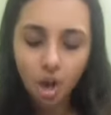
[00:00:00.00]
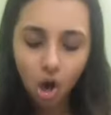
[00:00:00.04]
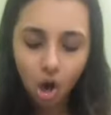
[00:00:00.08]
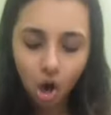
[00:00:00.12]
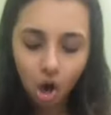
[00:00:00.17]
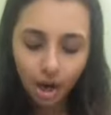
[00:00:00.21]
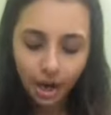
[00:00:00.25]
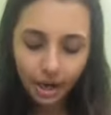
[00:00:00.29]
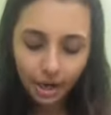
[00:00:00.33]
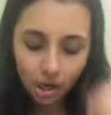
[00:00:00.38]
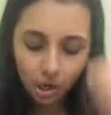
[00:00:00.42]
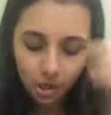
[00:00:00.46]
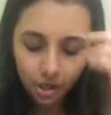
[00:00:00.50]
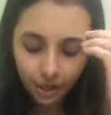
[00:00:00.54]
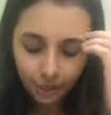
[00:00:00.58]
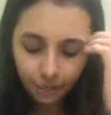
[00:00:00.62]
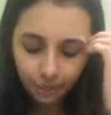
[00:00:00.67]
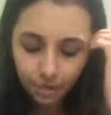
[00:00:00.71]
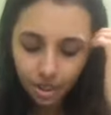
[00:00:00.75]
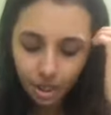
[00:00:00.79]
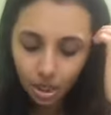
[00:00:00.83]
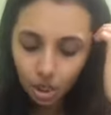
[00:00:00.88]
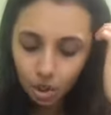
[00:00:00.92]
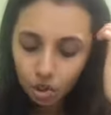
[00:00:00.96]
All right. Okay.
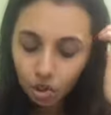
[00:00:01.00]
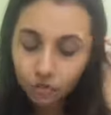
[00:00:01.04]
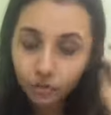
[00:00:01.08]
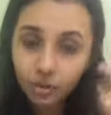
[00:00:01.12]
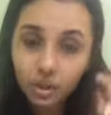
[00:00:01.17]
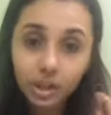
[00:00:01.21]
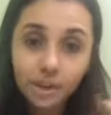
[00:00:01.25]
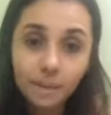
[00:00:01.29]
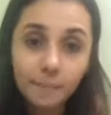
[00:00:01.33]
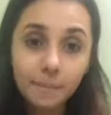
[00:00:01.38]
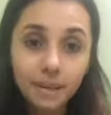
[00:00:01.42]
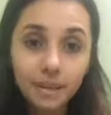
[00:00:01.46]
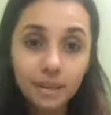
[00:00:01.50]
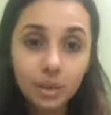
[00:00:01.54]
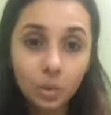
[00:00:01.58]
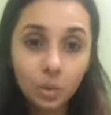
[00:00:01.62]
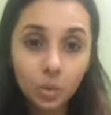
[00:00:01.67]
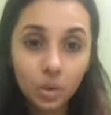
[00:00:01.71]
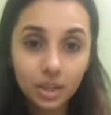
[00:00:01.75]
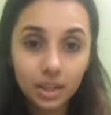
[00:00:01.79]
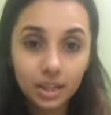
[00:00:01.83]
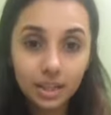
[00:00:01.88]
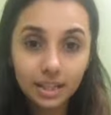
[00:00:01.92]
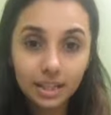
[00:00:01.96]
So we're gonna play the
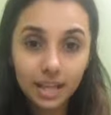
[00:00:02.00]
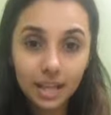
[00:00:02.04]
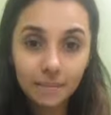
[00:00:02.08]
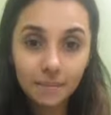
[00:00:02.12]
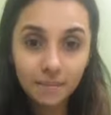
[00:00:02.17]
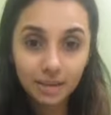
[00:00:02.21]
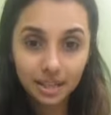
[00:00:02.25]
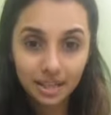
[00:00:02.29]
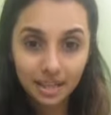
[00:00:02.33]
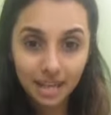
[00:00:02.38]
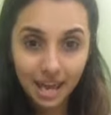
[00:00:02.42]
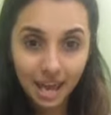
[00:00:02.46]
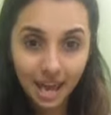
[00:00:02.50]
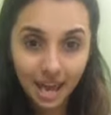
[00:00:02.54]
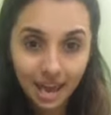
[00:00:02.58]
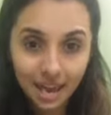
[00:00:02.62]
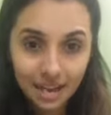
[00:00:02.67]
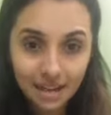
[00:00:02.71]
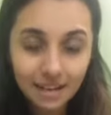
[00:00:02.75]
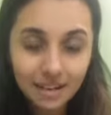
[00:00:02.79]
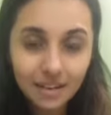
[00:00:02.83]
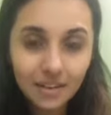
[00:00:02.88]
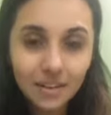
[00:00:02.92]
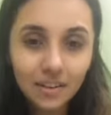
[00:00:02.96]
word game
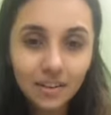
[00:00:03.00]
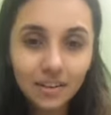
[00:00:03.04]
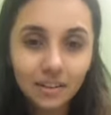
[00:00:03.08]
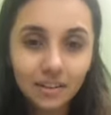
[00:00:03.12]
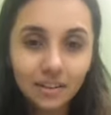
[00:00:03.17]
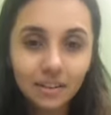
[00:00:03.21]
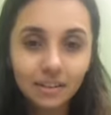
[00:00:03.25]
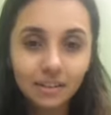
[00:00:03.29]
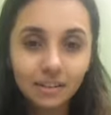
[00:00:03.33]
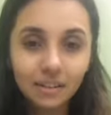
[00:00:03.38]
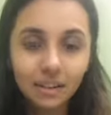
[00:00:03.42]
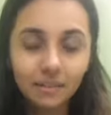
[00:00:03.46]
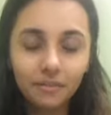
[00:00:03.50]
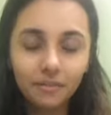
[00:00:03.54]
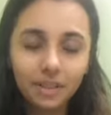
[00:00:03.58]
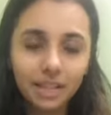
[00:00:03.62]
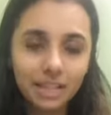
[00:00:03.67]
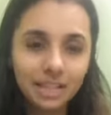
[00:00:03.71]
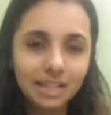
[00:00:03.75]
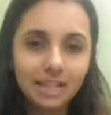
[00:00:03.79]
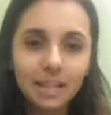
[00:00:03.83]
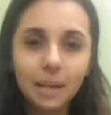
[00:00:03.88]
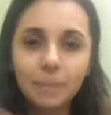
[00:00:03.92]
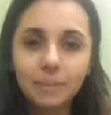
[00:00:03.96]
again. Uh, we
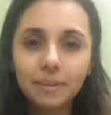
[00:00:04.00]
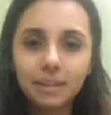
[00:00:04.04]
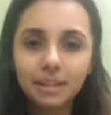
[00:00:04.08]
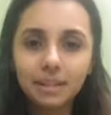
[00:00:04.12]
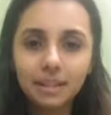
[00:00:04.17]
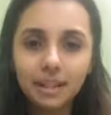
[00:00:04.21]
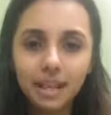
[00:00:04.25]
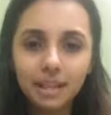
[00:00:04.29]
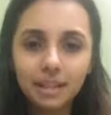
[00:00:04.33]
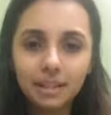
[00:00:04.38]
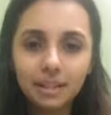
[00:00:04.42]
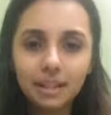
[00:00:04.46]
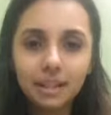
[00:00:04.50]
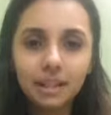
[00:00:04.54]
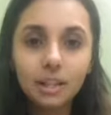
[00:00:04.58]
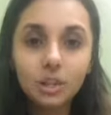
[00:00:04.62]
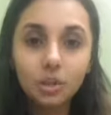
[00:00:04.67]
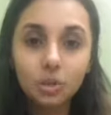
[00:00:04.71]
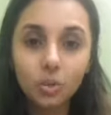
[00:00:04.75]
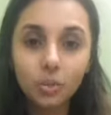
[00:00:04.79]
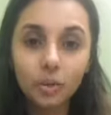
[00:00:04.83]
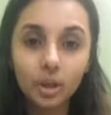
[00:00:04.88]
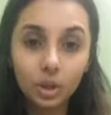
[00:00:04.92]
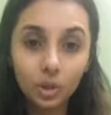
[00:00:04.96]
skipped it yesterday,
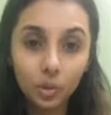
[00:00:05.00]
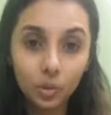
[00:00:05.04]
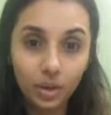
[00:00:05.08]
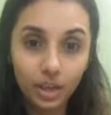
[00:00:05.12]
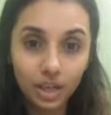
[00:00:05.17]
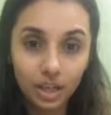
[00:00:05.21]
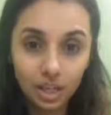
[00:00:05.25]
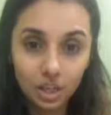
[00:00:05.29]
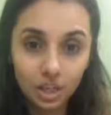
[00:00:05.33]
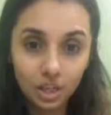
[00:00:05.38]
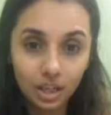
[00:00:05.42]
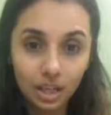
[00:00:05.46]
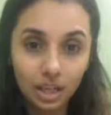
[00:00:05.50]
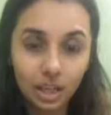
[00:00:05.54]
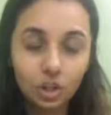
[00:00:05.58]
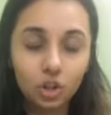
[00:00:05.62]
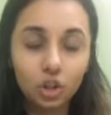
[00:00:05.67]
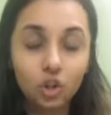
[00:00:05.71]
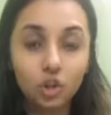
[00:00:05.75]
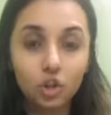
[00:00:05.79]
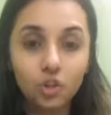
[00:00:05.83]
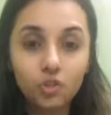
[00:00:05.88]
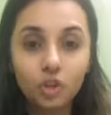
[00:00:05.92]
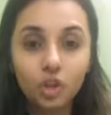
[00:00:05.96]
so we are doing it today. It's
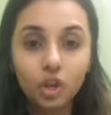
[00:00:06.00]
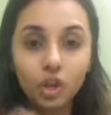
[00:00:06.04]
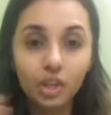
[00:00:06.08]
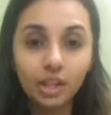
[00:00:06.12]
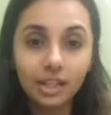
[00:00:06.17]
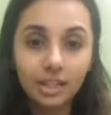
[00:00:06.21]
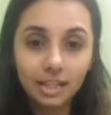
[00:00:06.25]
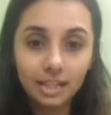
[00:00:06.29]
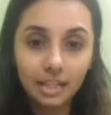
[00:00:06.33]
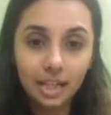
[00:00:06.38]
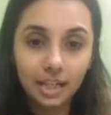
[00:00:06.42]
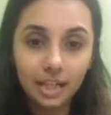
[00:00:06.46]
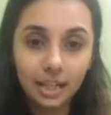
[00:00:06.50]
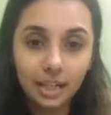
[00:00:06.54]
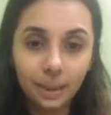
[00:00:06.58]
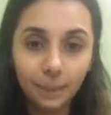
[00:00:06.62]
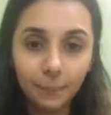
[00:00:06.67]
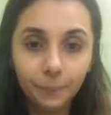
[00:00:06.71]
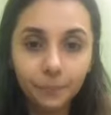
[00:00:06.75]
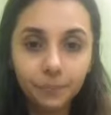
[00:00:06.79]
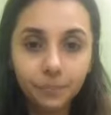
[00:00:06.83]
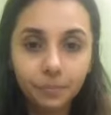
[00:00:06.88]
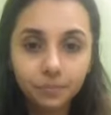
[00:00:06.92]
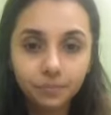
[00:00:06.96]
usually on a Sunday.
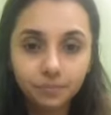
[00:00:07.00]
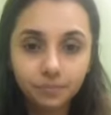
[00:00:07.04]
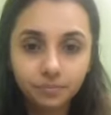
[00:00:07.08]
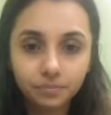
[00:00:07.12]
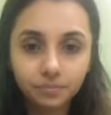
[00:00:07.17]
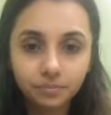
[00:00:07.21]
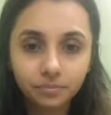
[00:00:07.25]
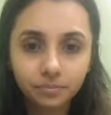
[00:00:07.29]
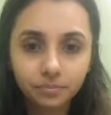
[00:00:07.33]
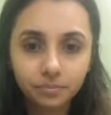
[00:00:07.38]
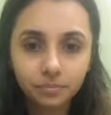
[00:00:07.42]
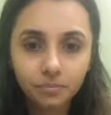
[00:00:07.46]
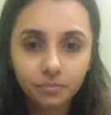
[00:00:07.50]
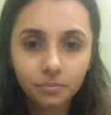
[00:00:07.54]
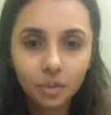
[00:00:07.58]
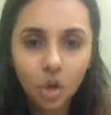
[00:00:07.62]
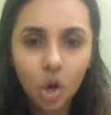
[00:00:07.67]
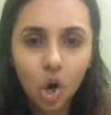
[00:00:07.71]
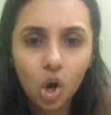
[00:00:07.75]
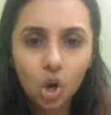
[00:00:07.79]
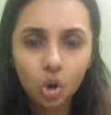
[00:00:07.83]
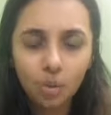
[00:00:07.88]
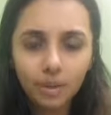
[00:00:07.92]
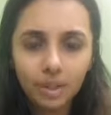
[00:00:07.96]

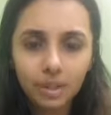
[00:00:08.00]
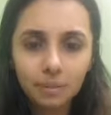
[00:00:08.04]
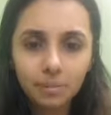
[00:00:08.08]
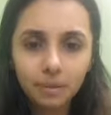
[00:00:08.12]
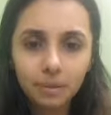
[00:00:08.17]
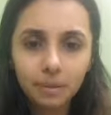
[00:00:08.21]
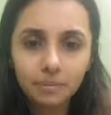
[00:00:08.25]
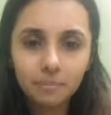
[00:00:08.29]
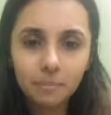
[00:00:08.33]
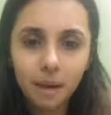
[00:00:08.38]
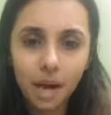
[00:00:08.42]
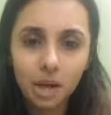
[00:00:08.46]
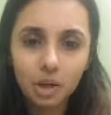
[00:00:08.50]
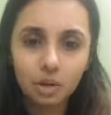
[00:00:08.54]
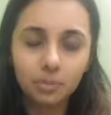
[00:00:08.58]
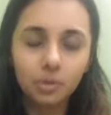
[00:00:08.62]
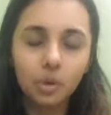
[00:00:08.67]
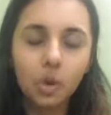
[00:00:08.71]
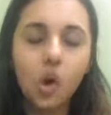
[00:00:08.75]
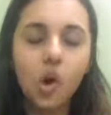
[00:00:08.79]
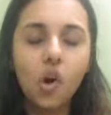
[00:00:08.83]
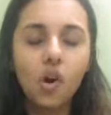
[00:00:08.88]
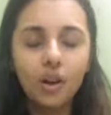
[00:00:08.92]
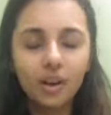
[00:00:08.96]
Not always, but manageable.
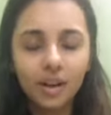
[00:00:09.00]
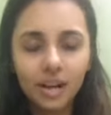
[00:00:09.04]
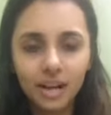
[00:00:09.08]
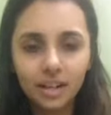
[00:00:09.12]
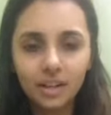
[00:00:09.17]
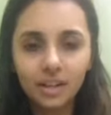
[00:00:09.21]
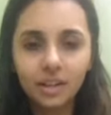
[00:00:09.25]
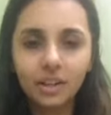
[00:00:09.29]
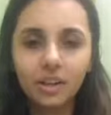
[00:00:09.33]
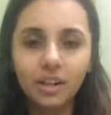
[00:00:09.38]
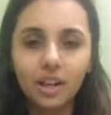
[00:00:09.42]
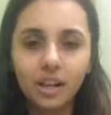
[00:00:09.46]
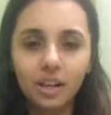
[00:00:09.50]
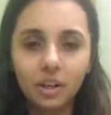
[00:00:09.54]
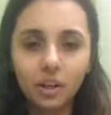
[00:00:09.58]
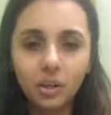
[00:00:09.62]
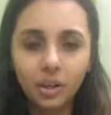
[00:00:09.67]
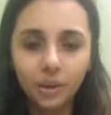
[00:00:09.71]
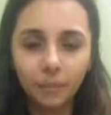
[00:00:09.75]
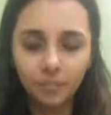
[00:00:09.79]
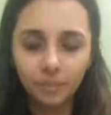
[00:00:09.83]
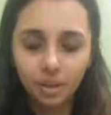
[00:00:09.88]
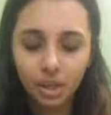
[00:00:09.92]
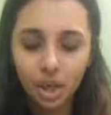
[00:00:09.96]
All right, all right,
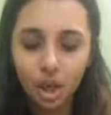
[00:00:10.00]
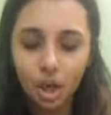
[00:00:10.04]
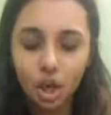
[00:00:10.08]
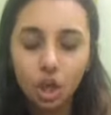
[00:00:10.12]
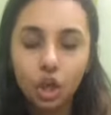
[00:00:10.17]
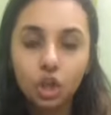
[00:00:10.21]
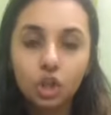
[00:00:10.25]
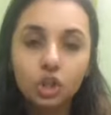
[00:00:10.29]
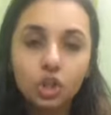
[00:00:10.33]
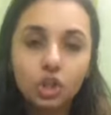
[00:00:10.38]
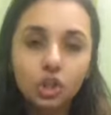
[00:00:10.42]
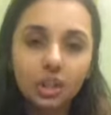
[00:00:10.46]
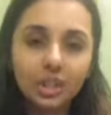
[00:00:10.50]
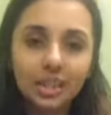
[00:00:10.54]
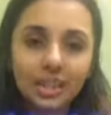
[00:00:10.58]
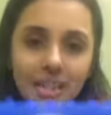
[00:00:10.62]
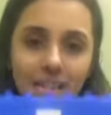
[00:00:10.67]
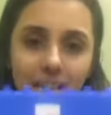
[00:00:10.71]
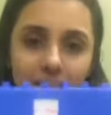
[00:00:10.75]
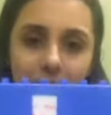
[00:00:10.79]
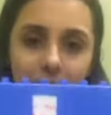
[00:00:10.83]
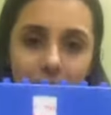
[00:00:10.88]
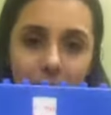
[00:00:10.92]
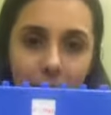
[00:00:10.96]
okay. So this
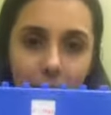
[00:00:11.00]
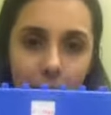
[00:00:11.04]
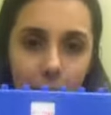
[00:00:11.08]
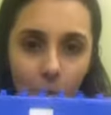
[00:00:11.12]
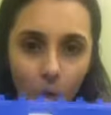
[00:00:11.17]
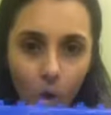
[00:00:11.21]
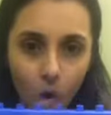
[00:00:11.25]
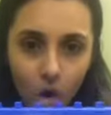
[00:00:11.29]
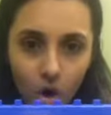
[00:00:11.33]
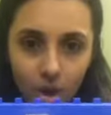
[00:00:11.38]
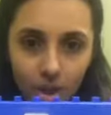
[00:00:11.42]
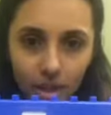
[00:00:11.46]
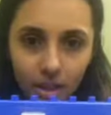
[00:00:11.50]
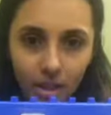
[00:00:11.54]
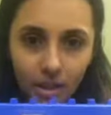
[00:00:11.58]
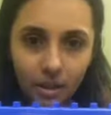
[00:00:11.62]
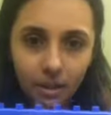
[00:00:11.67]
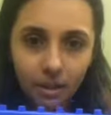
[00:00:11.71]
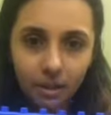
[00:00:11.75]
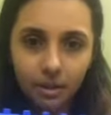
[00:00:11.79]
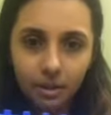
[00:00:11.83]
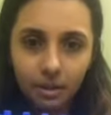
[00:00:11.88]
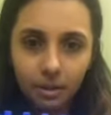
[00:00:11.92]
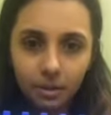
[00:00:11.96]
is my board.
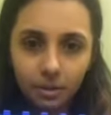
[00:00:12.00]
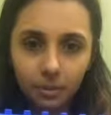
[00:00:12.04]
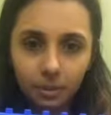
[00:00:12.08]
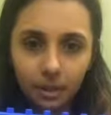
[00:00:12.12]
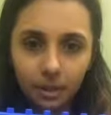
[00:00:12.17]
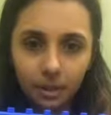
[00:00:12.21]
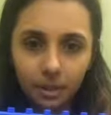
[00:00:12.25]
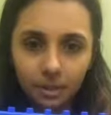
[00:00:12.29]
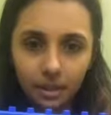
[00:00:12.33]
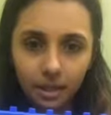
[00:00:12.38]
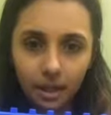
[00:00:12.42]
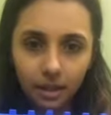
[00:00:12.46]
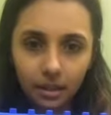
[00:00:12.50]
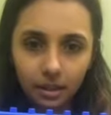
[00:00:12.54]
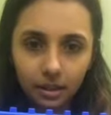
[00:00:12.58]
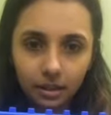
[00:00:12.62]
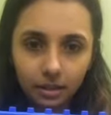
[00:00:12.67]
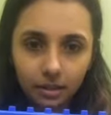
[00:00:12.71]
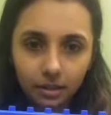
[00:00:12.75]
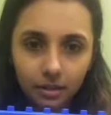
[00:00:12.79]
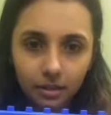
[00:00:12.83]
Uh, one second.